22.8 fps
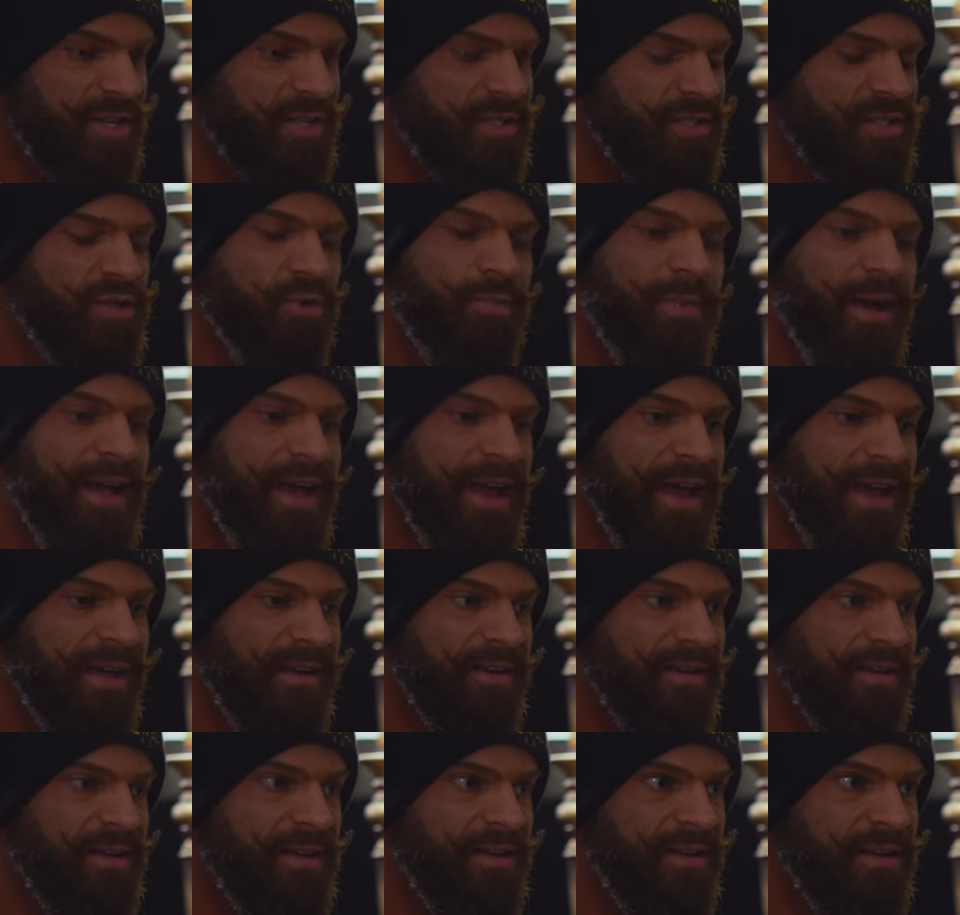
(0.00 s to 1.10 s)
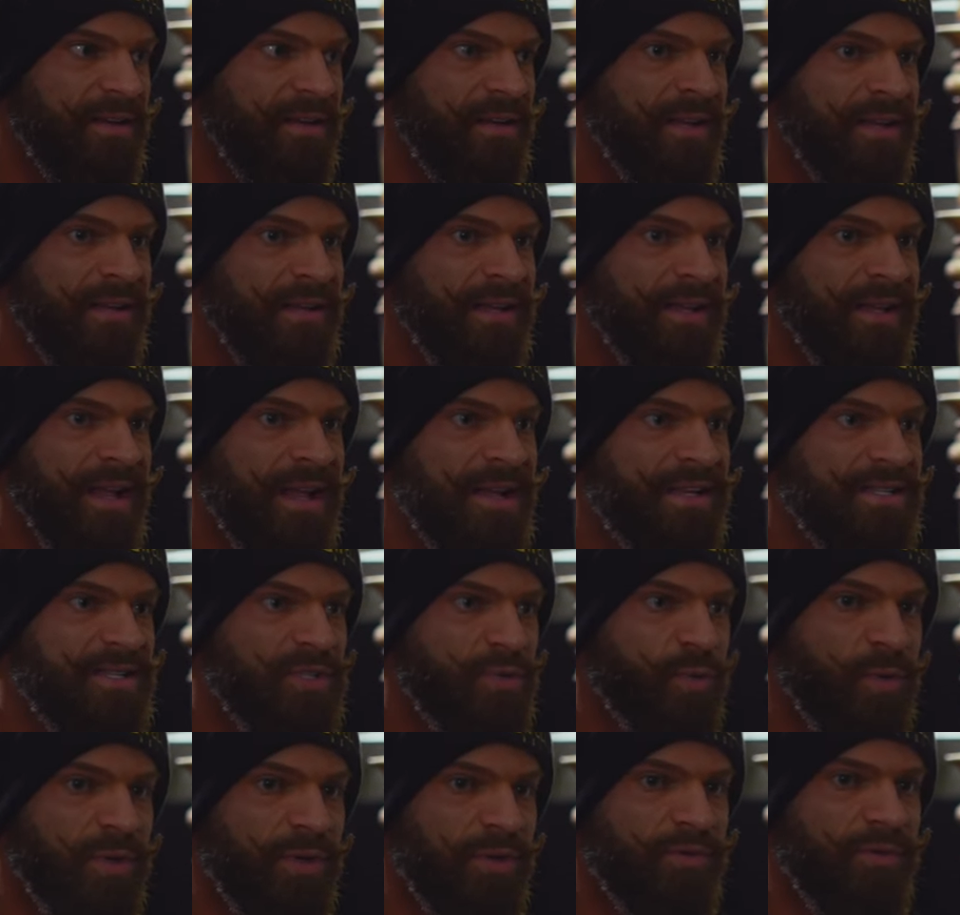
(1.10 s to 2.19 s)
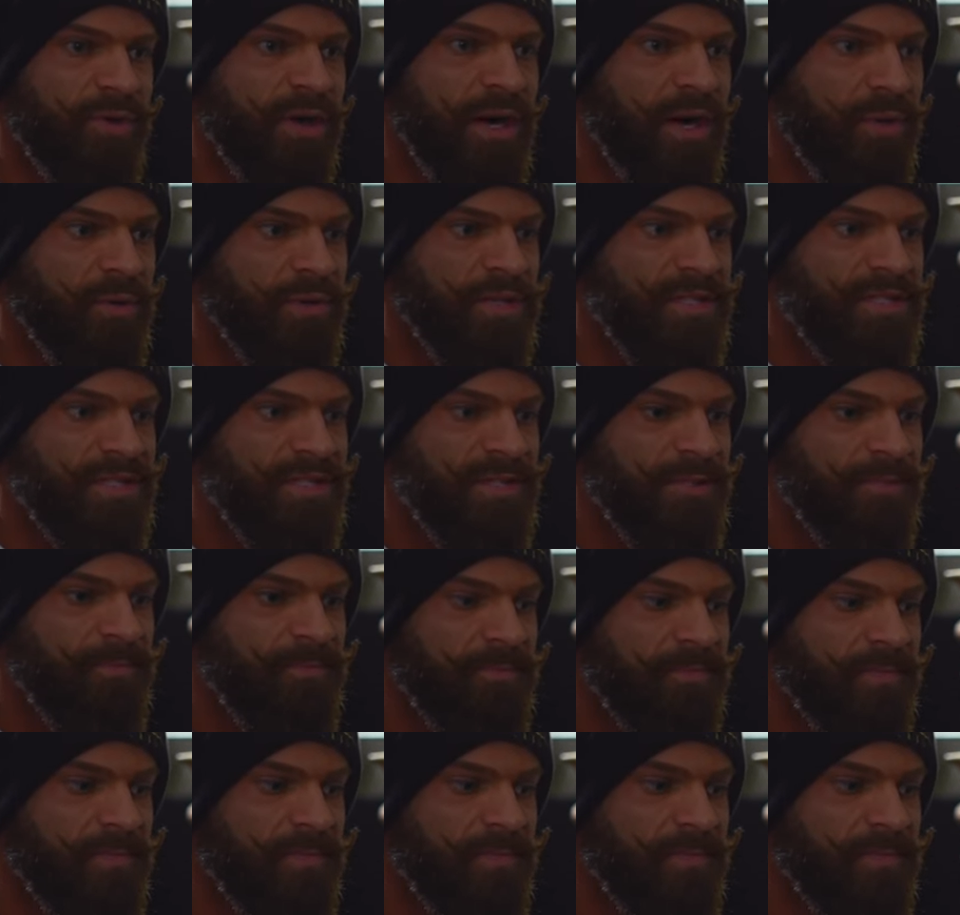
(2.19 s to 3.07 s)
into my head in the last 24 hours.